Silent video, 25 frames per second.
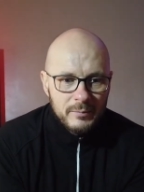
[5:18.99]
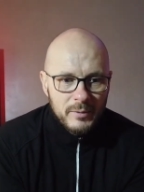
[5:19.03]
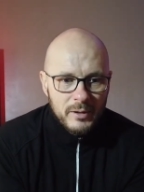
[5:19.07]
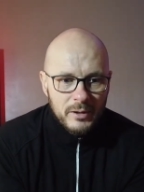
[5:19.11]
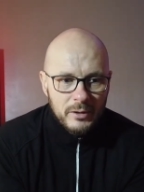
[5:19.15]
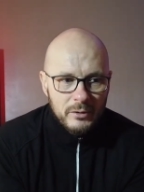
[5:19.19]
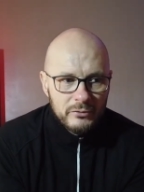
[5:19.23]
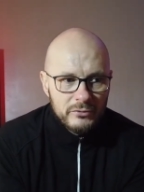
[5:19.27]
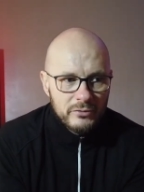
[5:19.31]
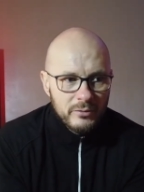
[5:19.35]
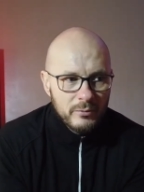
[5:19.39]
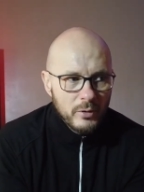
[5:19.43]

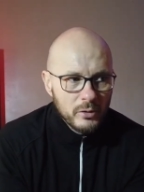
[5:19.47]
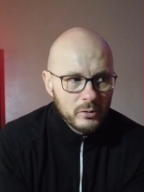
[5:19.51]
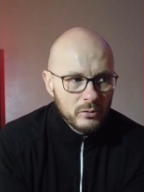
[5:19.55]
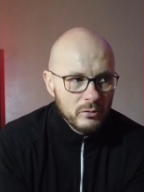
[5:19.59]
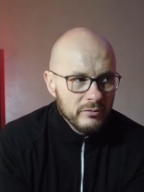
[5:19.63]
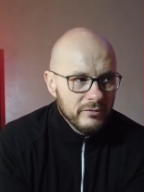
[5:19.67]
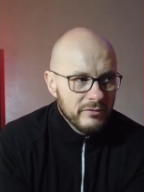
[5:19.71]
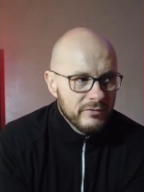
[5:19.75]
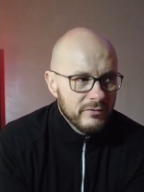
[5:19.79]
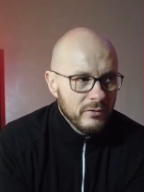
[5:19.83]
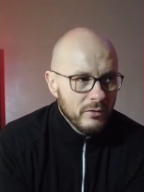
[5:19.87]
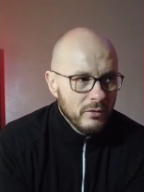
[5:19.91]
I also
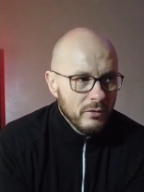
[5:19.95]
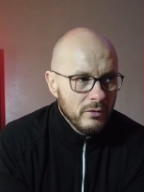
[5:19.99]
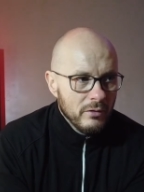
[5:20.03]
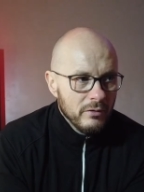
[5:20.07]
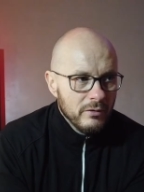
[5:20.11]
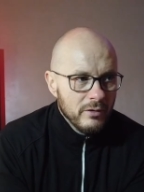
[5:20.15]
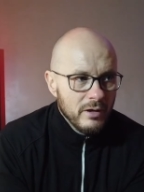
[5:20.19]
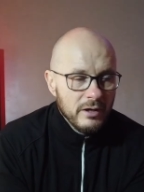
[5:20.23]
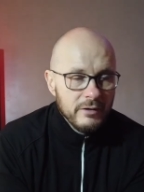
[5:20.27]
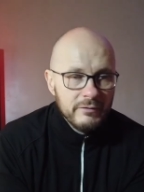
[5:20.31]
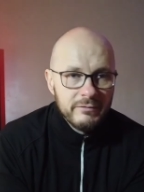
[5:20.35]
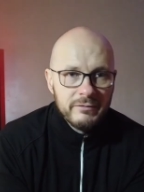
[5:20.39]
modelled
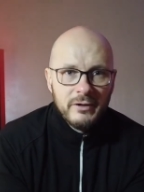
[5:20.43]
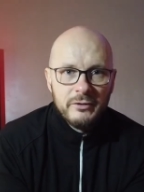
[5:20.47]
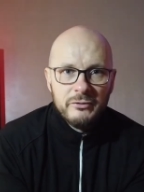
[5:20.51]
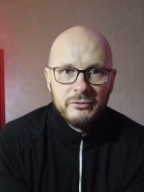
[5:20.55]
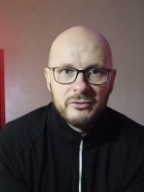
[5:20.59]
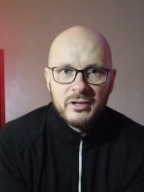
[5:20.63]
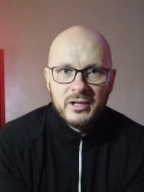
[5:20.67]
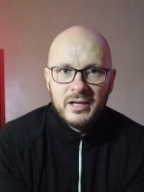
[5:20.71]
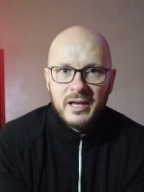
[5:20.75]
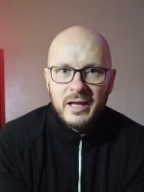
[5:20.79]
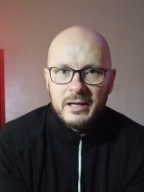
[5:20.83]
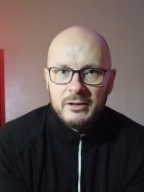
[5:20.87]
for
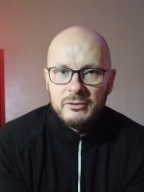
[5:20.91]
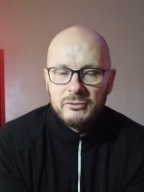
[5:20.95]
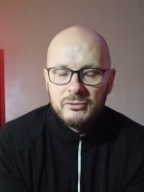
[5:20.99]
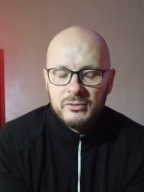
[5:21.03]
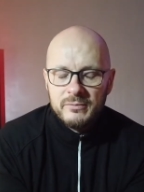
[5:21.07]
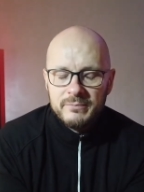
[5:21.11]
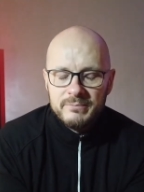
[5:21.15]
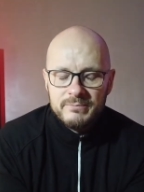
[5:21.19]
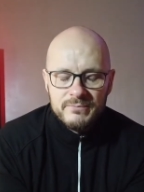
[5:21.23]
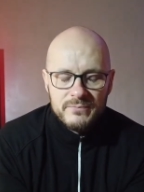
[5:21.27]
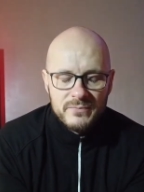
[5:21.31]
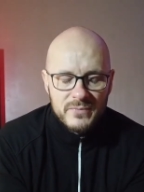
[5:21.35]
French
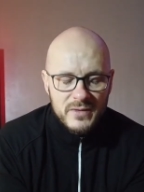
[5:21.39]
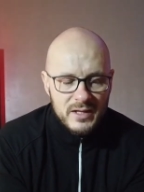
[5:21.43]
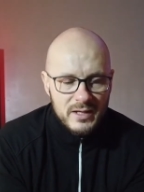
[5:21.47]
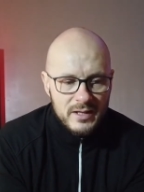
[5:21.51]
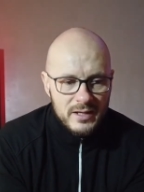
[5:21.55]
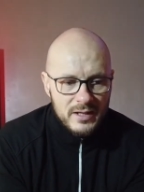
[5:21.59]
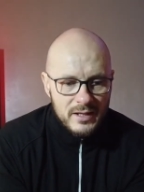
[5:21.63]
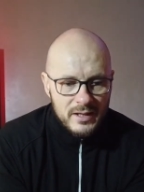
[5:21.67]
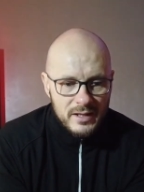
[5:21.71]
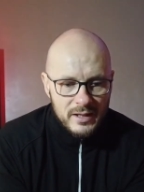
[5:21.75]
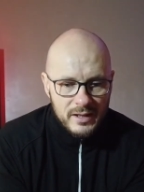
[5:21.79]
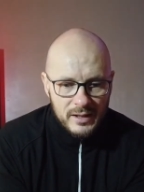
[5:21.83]
Connection,
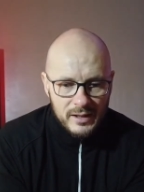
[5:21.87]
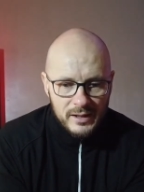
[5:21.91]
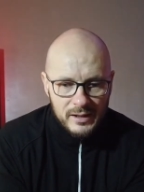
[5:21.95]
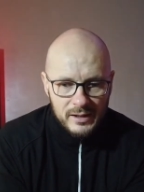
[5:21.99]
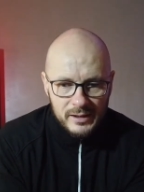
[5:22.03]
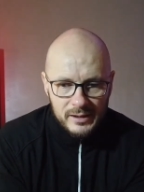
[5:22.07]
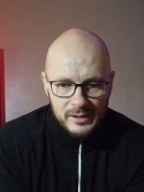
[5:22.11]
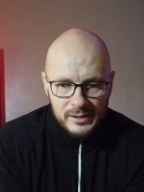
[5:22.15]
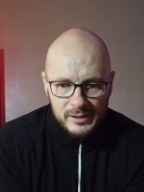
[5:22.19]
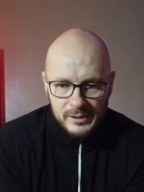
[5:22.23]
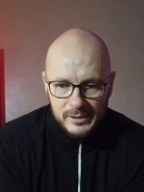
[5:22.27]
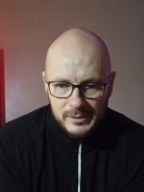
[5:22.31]

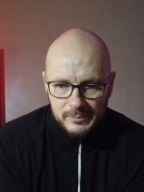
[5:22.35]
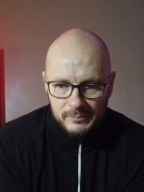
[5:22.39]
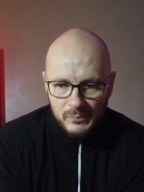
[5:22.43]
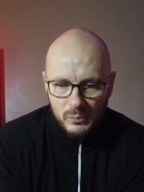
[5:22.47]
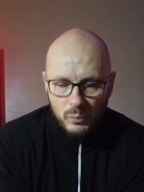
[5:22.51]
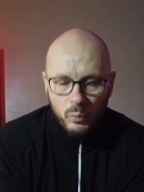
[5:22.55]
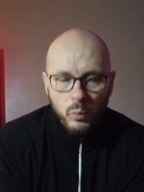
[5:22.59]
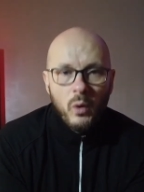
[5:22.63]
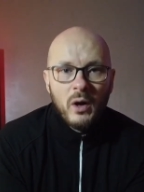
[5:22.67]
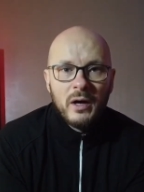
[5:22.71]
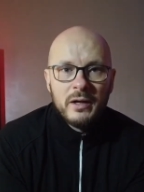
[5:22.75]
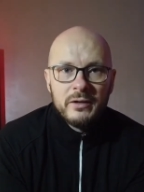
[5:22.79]

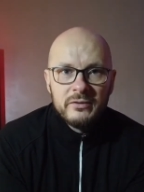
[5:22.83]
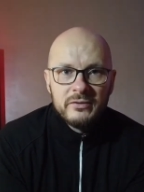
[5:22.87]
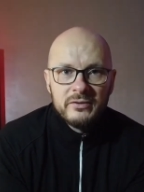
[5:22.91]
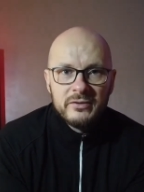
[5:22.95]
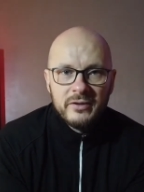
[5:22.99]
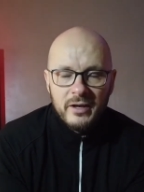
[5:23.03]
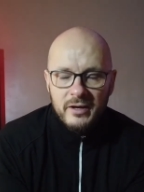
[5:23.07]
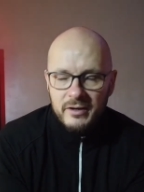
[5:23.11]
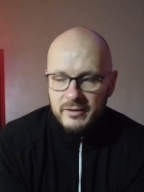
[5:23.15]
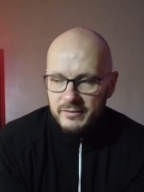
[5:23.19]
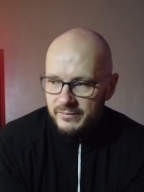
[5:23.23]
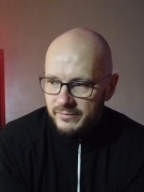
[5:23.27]
White
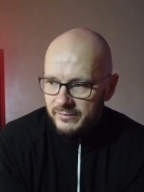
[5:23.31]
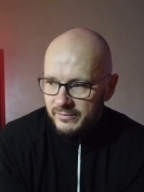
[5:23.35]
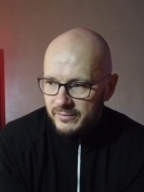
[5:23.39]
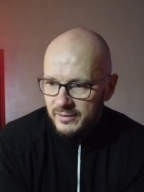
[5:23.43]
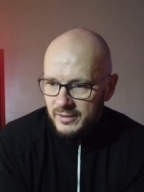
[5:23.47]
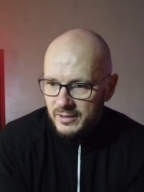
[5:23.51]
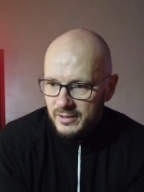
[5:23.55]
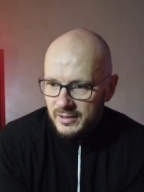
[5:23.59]
Stuff,